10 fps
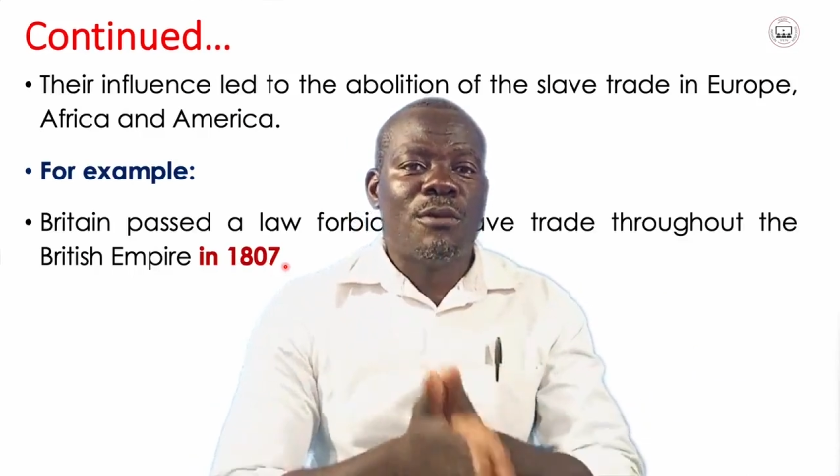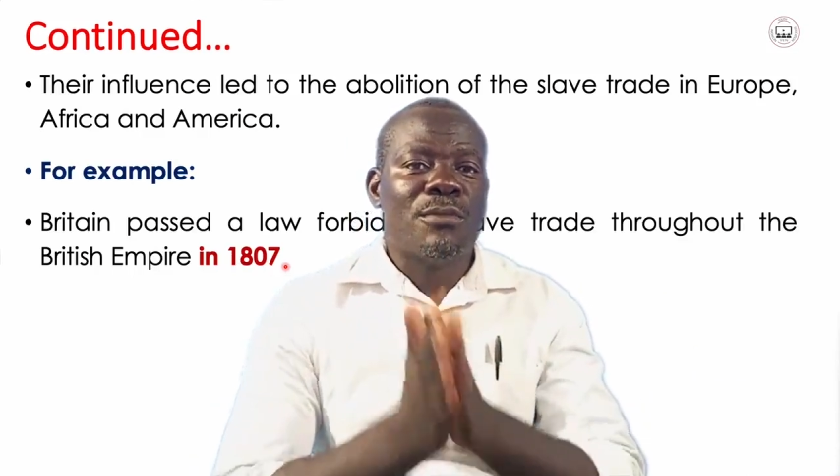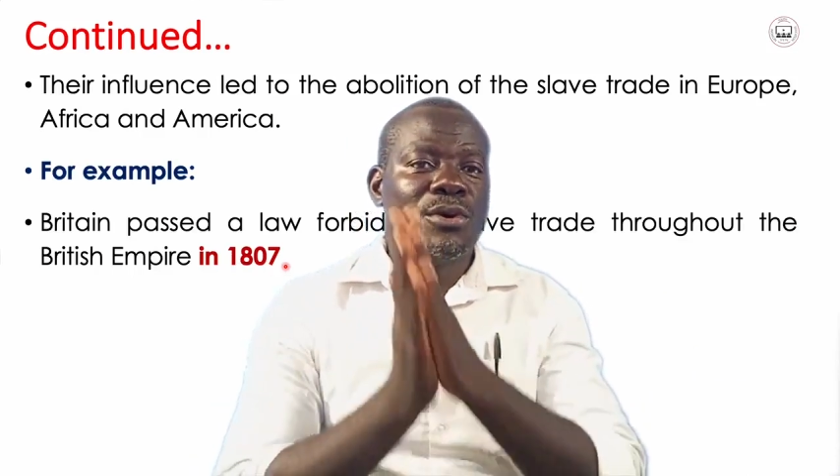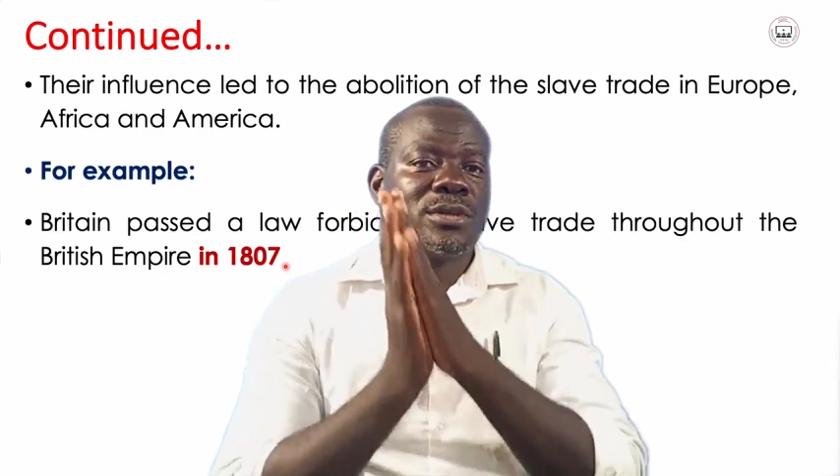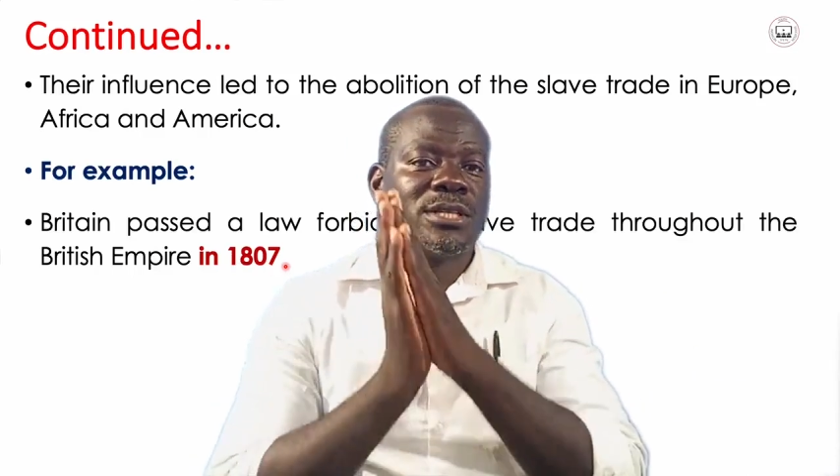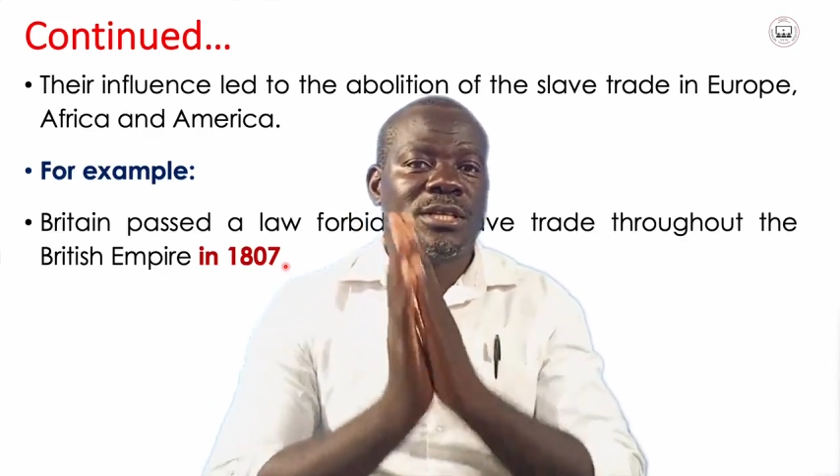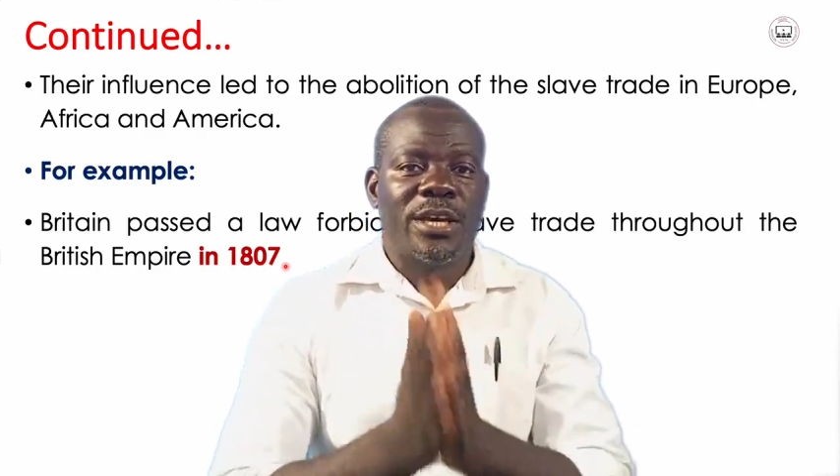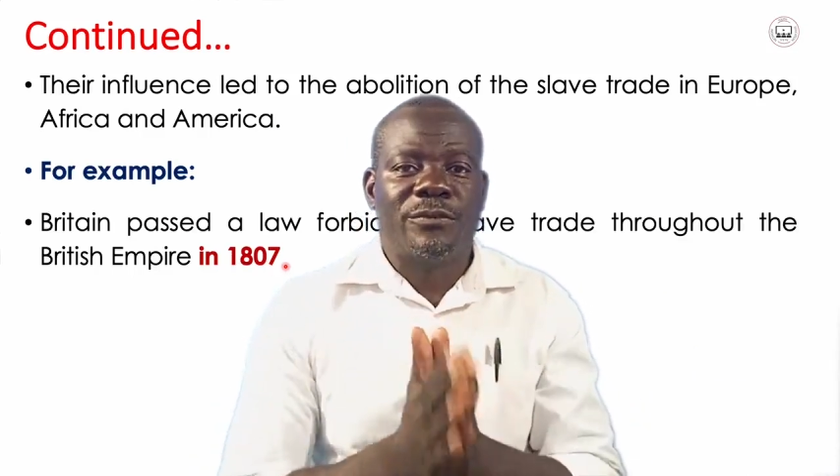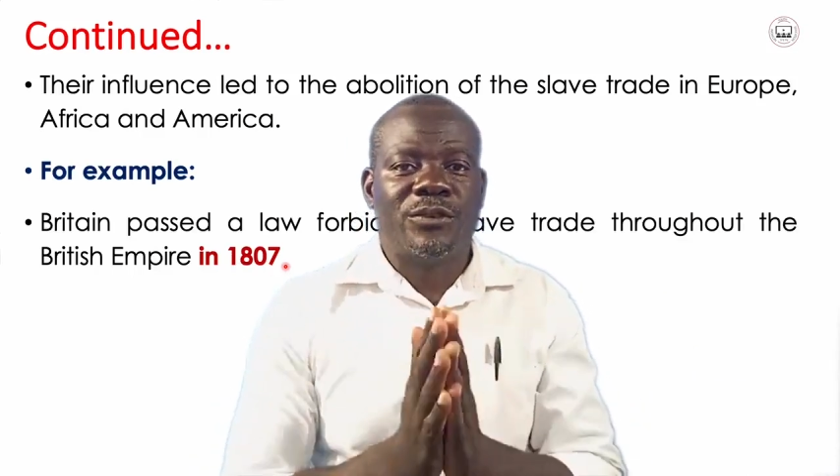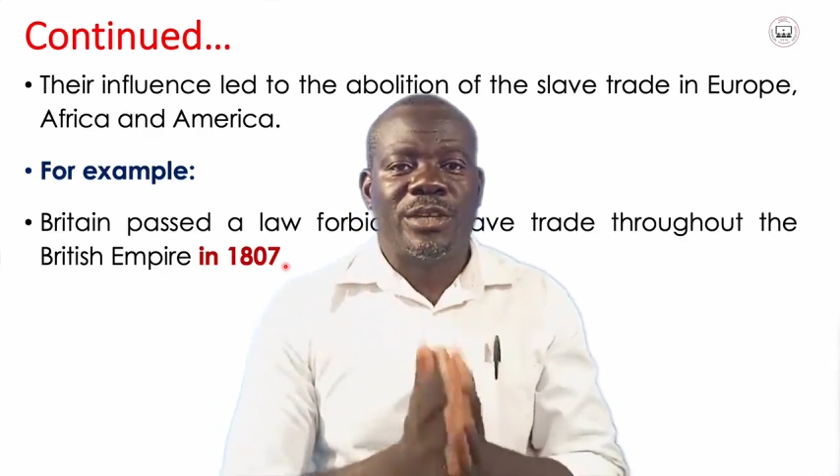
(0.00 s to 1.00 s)
more
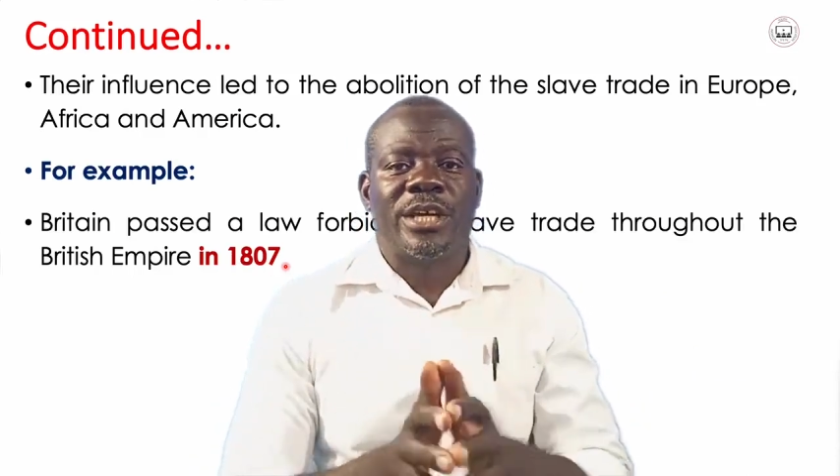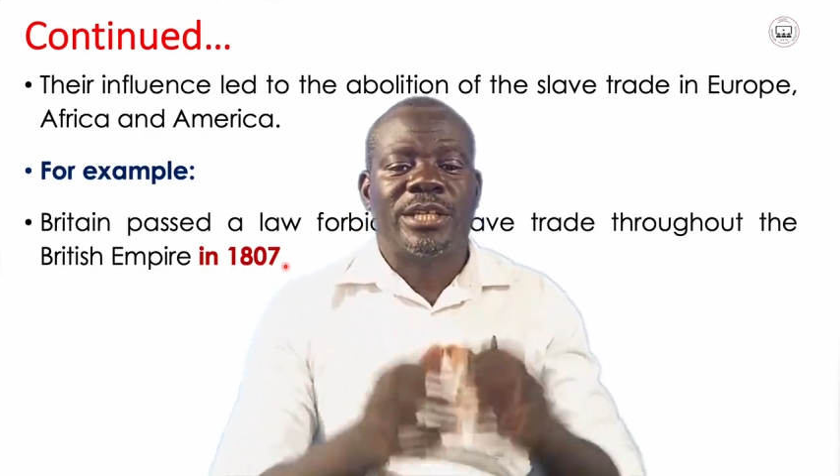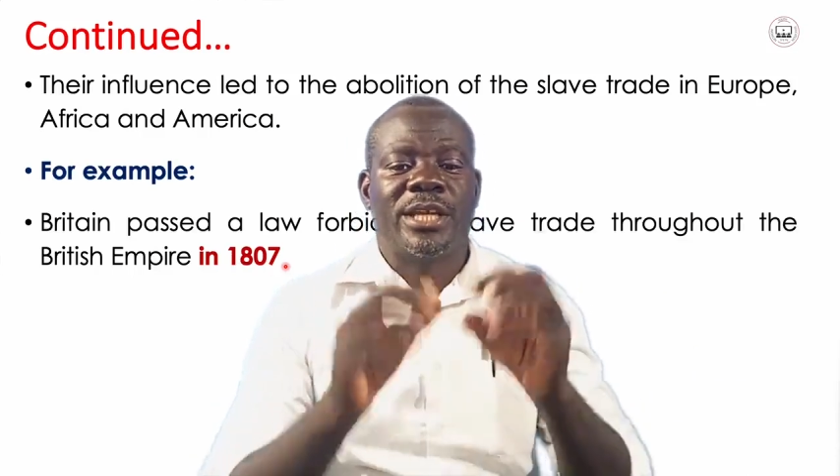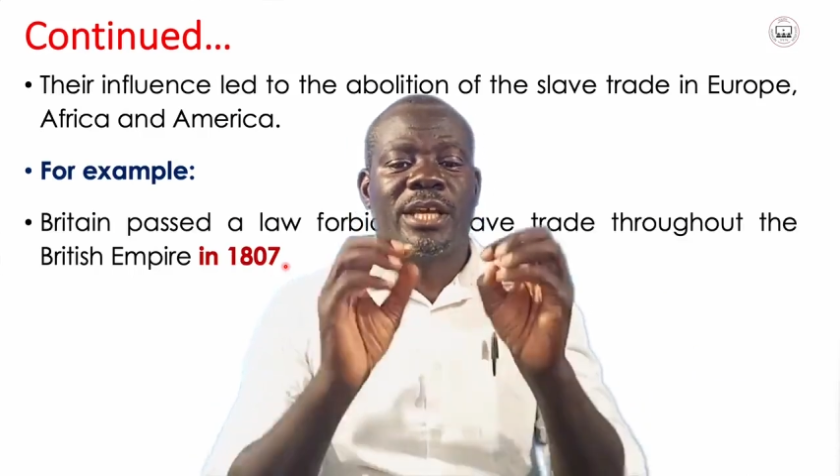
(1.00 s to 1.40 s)
slave trade